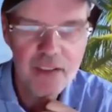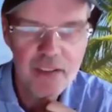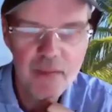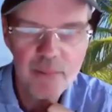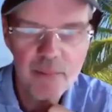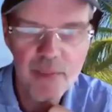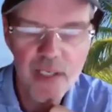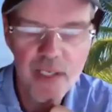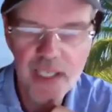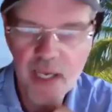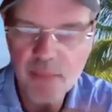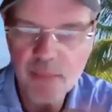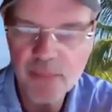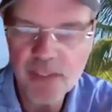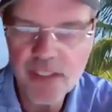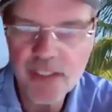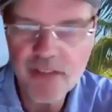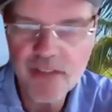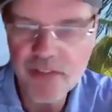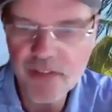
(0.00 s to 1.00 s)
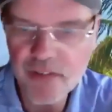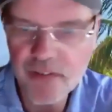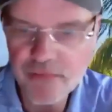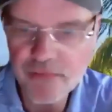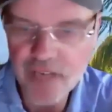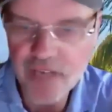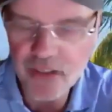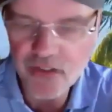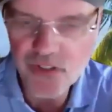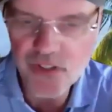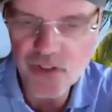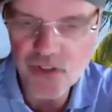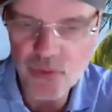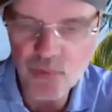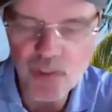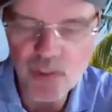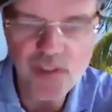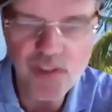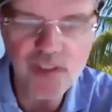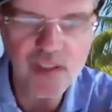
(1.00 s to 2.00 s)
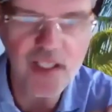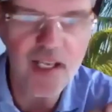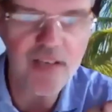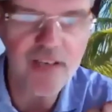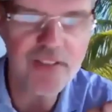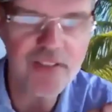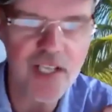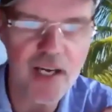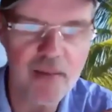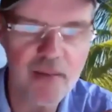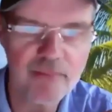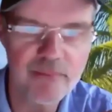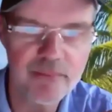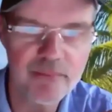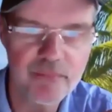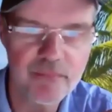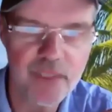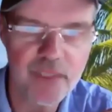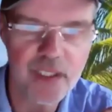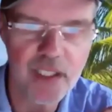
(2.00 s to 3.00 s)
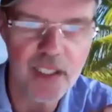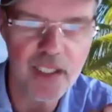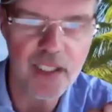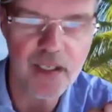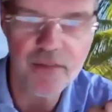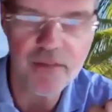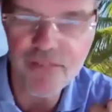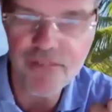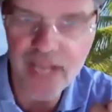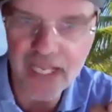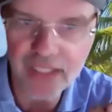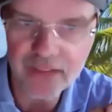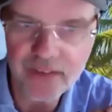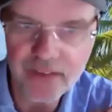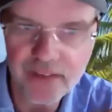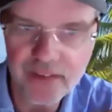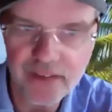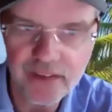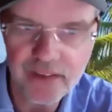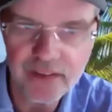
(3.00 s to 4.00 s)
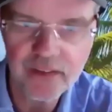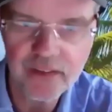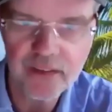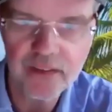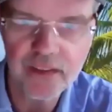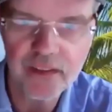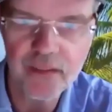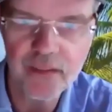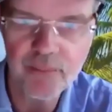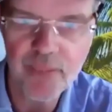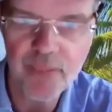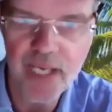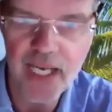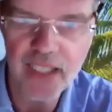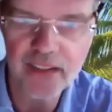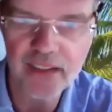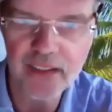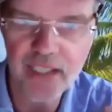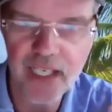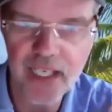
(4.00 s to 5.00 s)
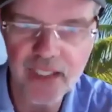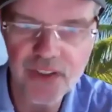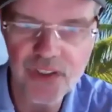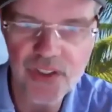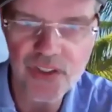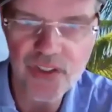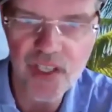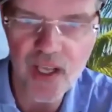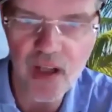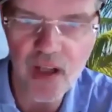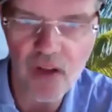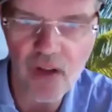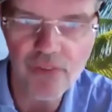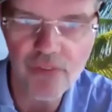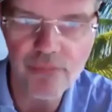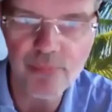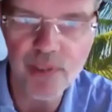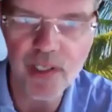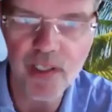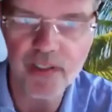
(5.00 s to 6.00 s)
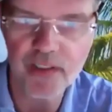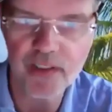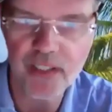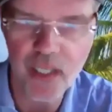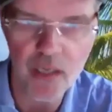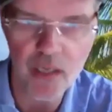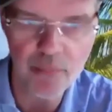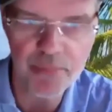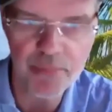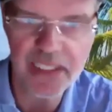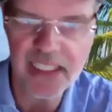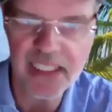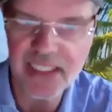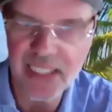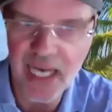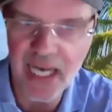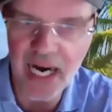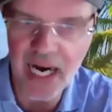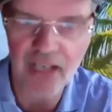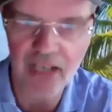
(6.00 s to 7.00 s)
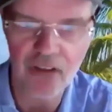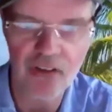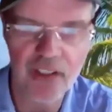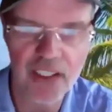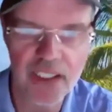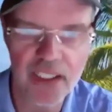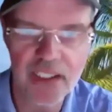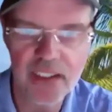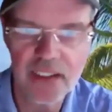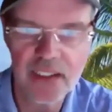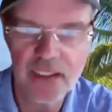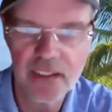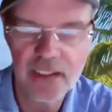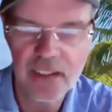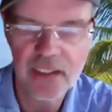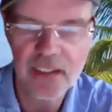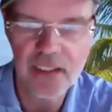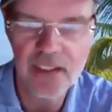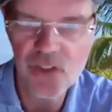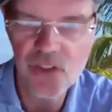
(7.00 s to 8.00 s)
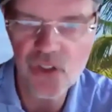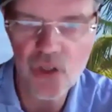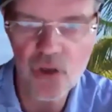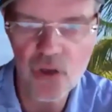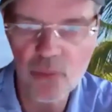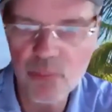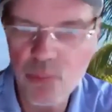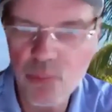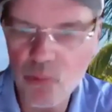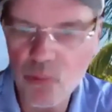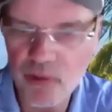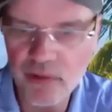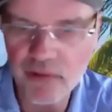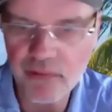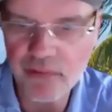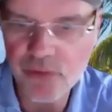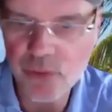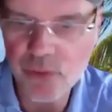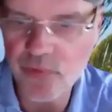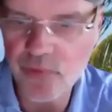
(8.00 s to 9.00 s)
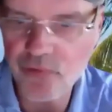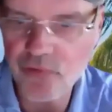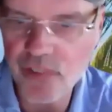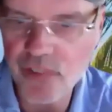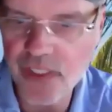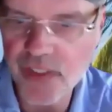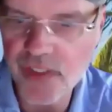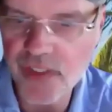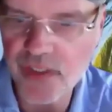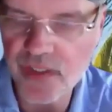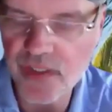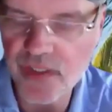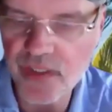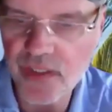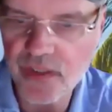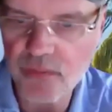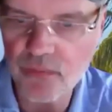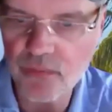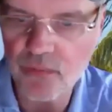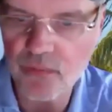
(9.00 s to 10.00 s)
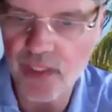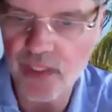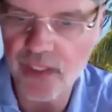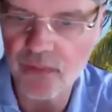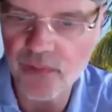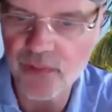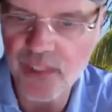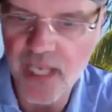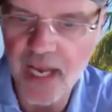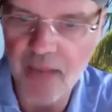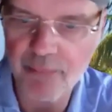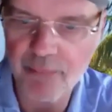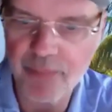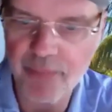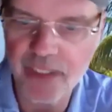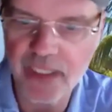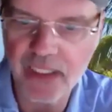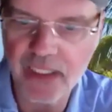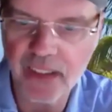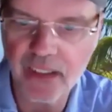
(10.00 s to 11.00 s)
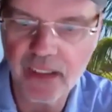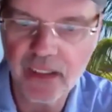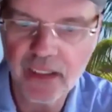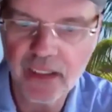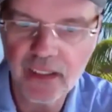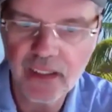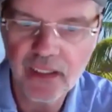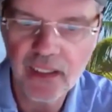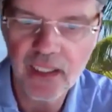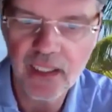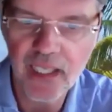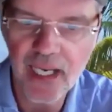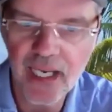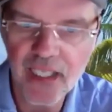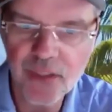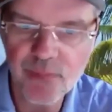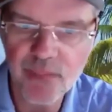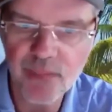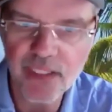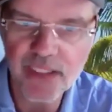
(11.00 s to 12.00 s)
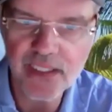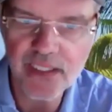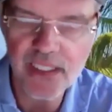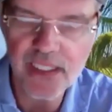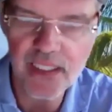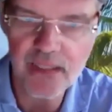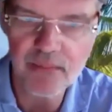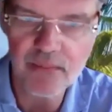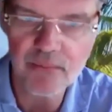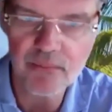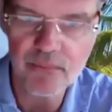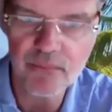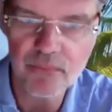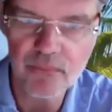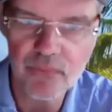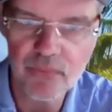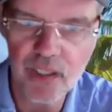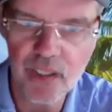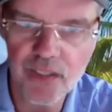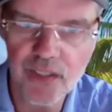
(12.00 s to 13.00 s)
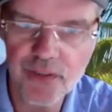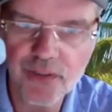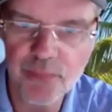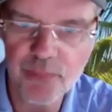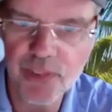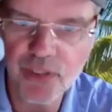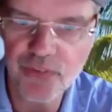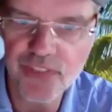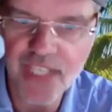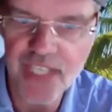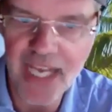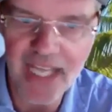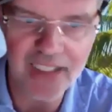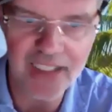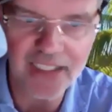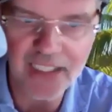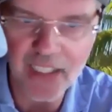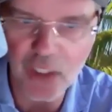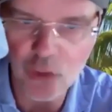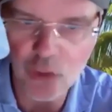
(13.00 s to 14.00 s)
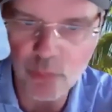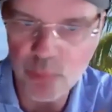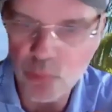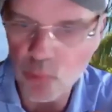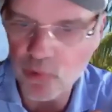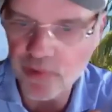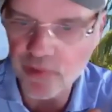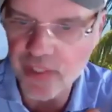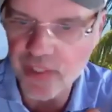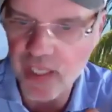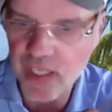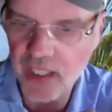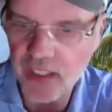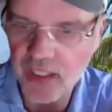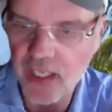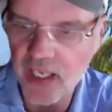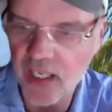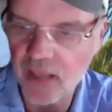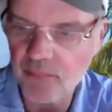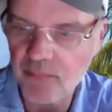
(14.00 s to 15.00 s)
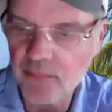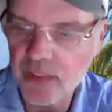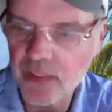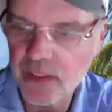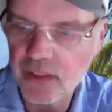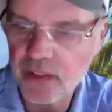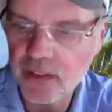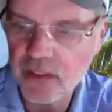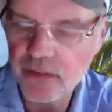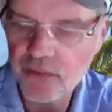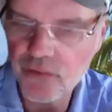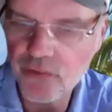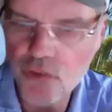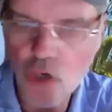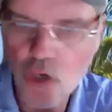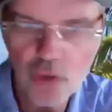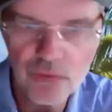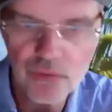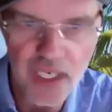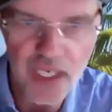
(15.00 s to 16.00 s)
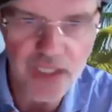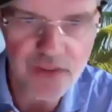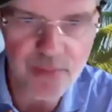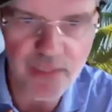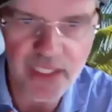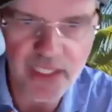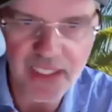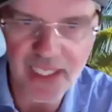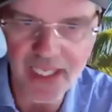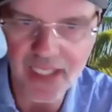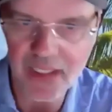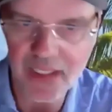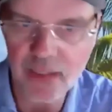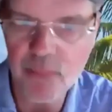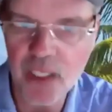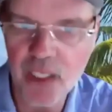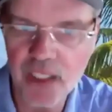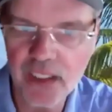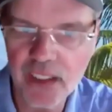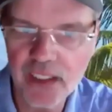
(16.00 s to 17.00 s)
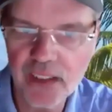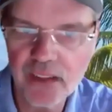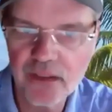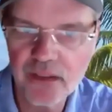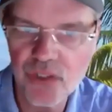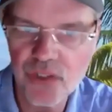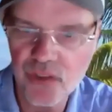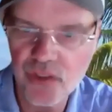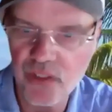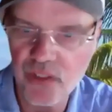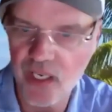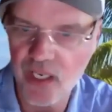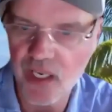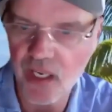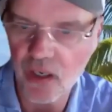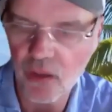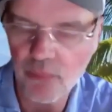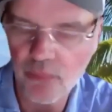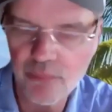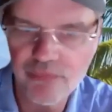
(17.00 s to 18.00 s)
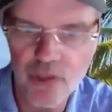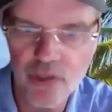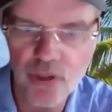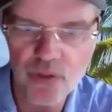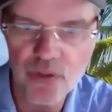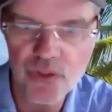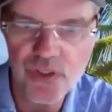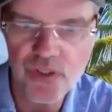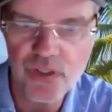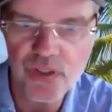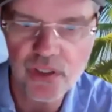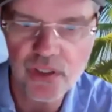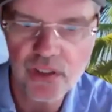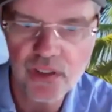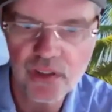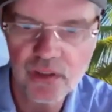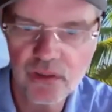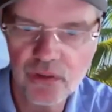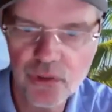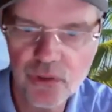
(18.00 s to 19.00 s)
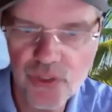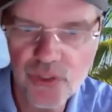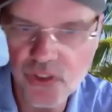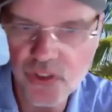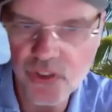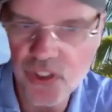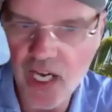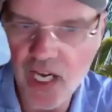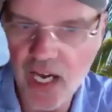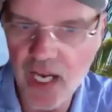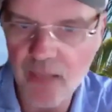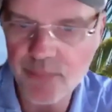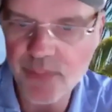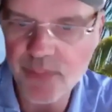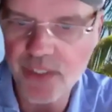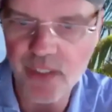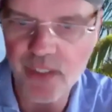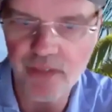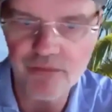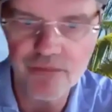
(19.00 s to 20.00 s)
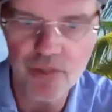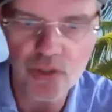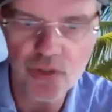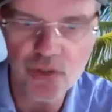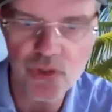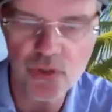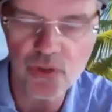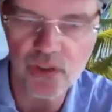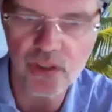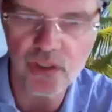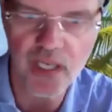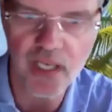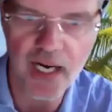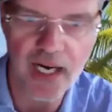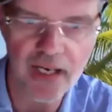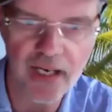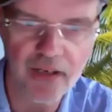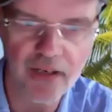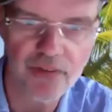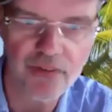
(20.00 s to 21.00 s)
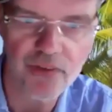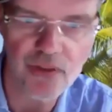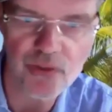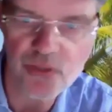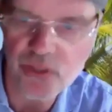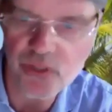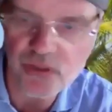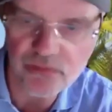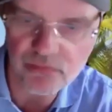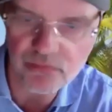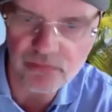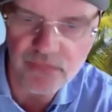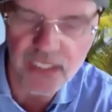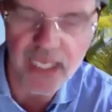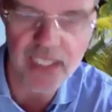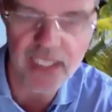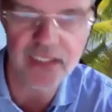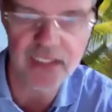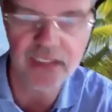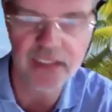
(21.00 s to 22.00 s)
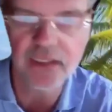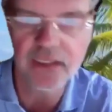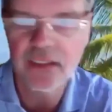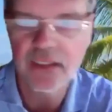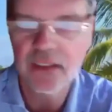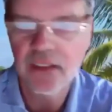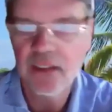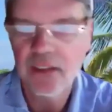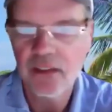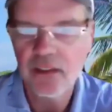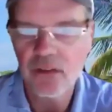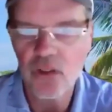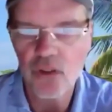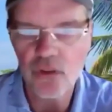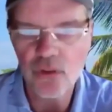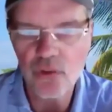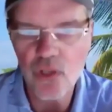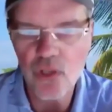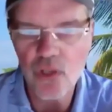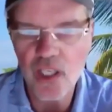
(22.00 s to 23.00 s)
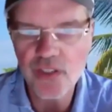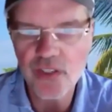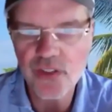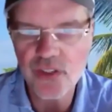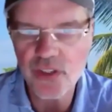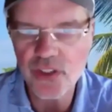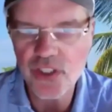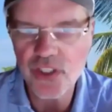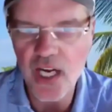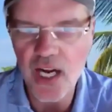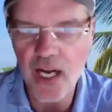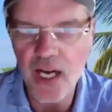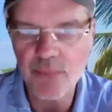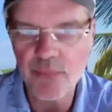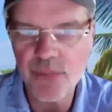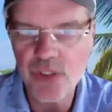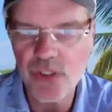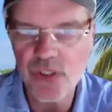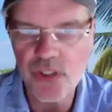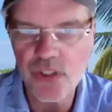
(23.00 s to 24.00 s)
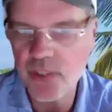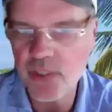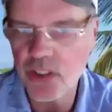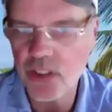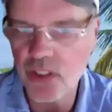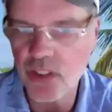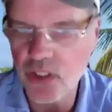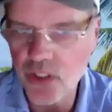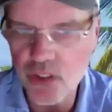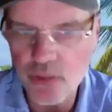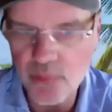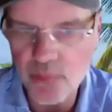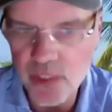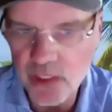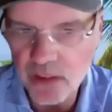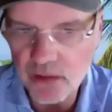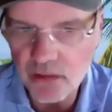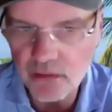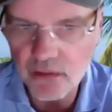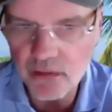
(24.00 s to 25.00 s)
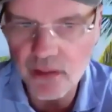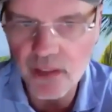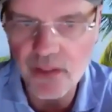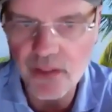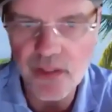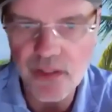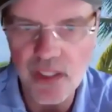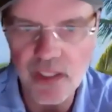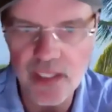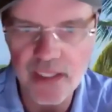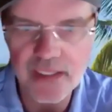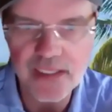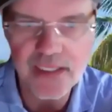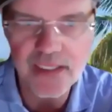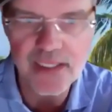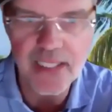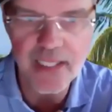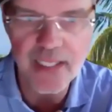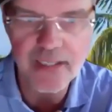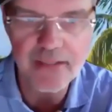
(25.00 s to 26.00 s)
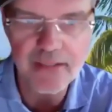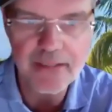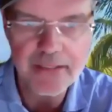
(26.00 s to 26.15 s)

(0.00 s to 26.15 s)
But I believe the virus is a once in a lifetime event impacting not just health, but companies, hiring. It's so important. It's one of the reasons when it was happening, I asked my team to build talentairport.com. Note not to make any money, just to help folks losing jobs, and then folks who could hire those talent who lost their jobs, just to be a good human, as I like to say.